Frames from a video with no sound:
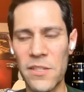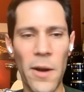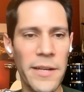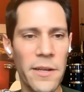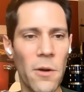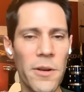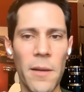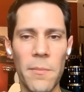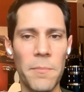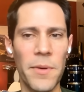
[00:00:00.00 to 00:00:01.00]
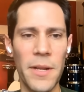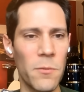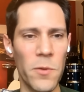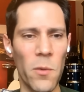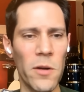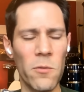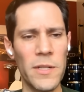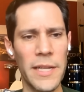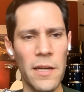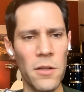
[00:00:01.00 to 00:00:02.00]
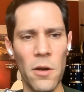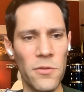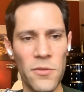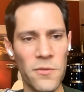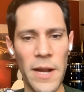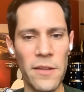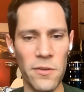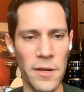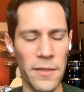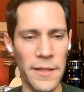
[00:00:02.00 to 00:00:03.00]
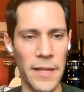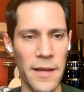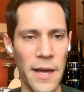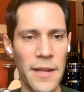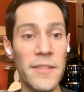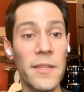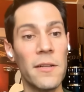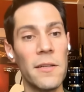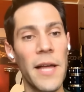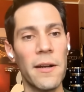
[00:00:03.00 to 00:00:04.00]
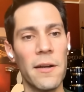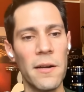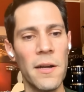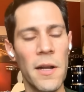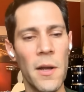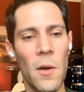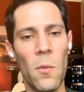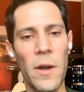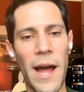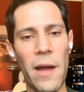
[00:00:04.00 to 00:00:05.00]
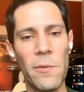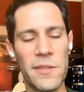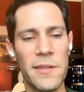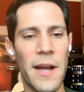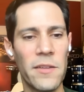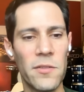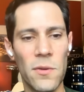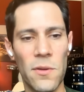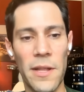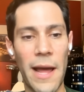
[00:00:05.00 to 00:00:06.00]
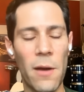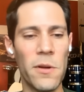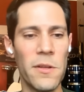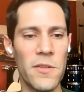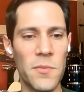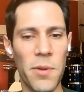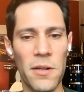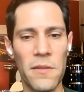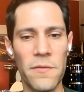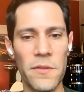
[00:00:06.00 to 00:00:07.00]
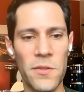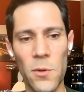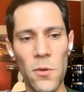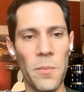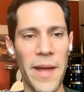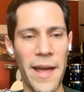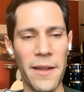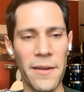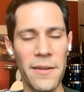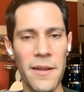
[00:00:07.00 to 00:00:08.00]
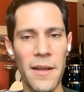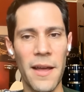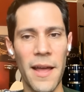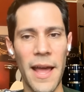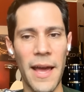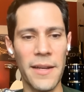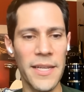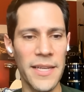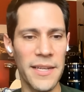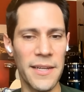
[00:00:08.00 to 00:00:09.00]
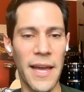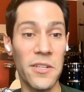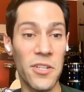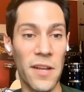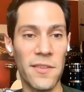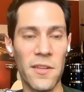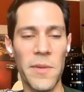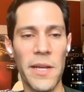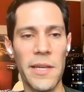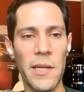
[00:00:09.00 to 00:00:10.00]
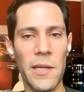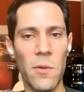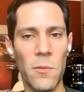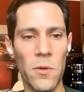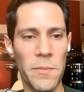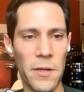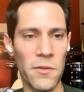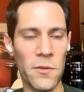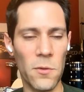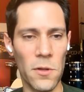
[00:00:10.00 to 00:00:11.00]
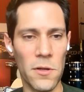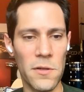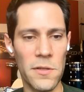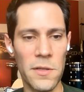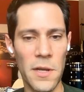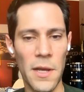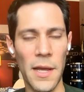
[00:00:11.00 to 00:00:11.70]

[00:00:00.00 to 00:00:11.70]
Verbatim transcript: so I'd known him, but we weren't really close friends or anything like that until later when I was in high school and I was part of the school band, and he and Jesse and Mickey were middle schoolers.